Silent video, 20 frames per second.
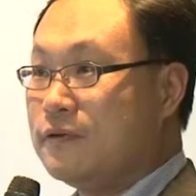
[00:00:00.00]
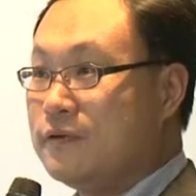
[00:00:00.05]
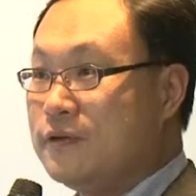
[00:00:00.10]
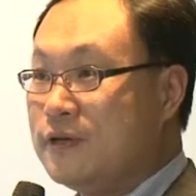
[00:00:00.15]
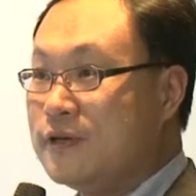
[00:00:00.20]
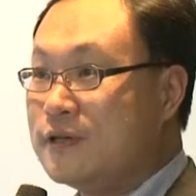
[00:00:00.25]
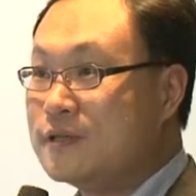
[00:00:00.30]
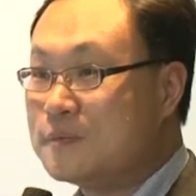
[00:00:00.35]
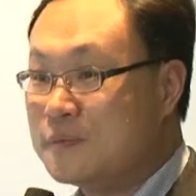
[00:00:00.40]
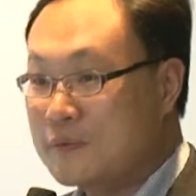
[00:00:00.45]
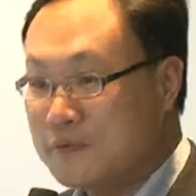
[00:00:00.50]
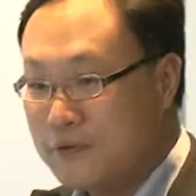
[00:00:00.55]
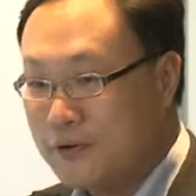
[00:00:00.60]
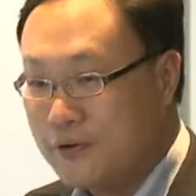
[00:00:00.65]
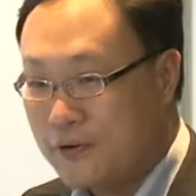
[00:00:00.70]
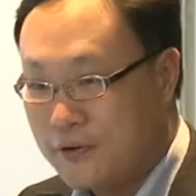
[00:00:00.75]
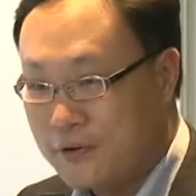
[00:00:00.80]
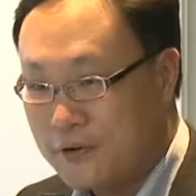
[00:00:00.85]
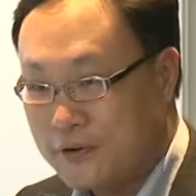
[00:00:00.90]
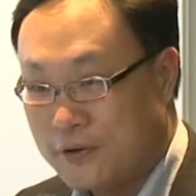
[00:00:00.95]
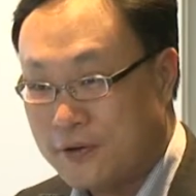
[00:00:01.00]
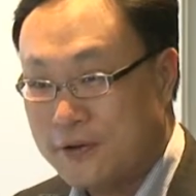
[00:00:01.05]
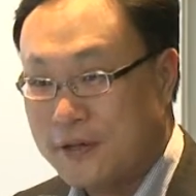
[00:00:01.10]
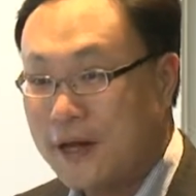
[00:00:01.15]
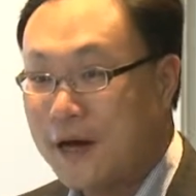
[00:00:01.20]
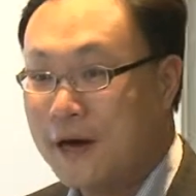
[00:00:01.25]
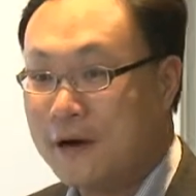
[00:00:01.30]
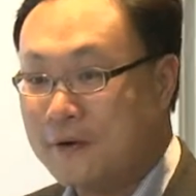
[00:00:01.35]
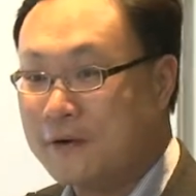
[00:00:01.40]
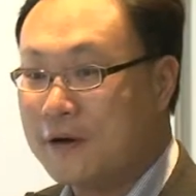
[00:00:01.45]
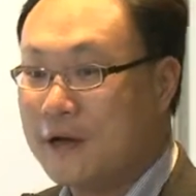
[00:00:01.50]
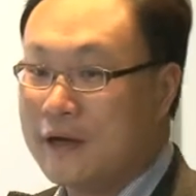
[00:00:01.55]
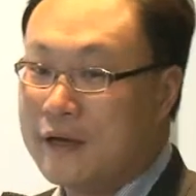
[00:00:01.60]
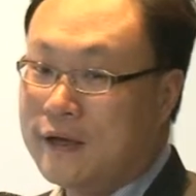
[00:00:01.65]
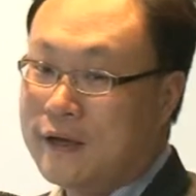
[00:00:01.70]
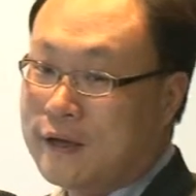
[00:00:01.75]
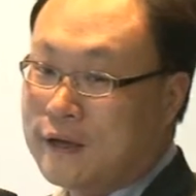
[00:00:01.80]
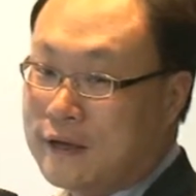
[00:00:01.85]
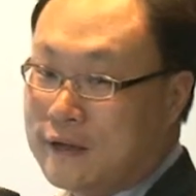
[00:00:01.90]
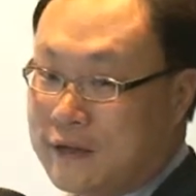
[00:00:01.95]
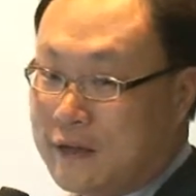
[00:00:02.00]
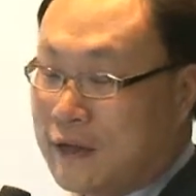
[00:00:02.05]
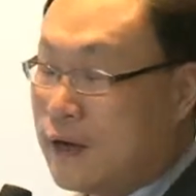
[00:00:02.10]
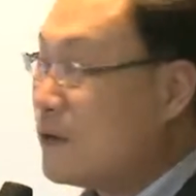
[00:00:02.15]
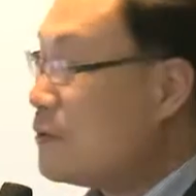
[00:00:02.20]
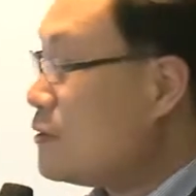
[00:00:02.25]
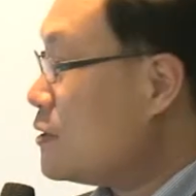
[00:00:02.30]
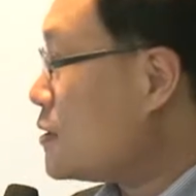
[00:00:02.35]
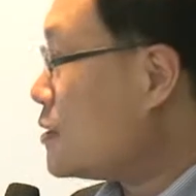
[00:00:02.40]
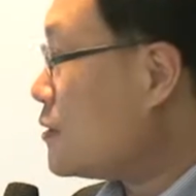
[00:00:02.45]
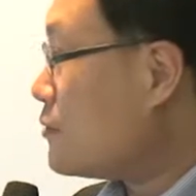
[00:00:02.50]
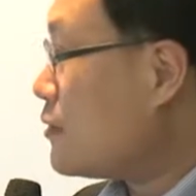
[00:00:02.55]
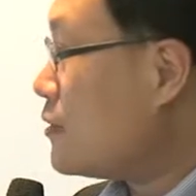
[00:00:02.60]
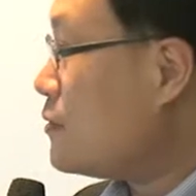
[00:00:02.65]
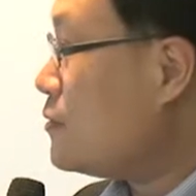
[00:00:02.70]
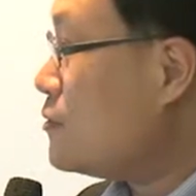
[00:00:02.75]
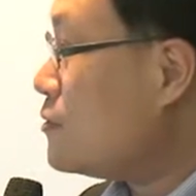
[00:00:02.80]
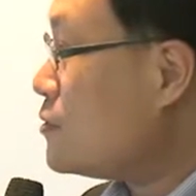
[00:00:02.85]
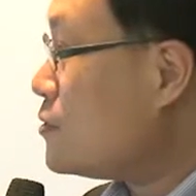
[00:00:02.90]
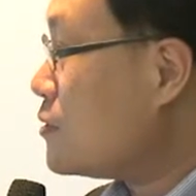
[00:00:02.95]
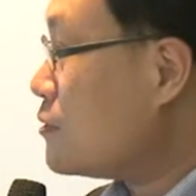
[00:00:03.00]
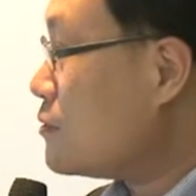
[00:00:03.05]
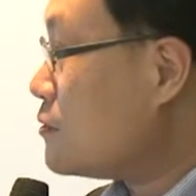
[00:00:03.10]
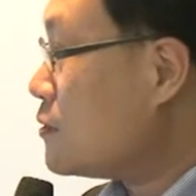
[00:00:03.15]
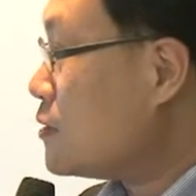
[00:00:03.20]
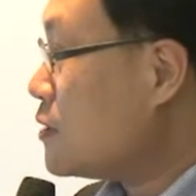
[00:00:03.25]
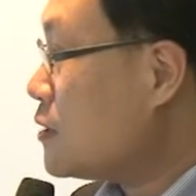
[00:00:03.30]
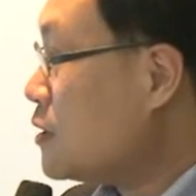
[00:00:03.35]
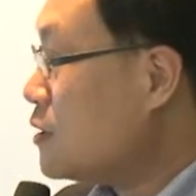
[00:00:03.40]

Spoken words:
years before, not now, okay? Now is very useful.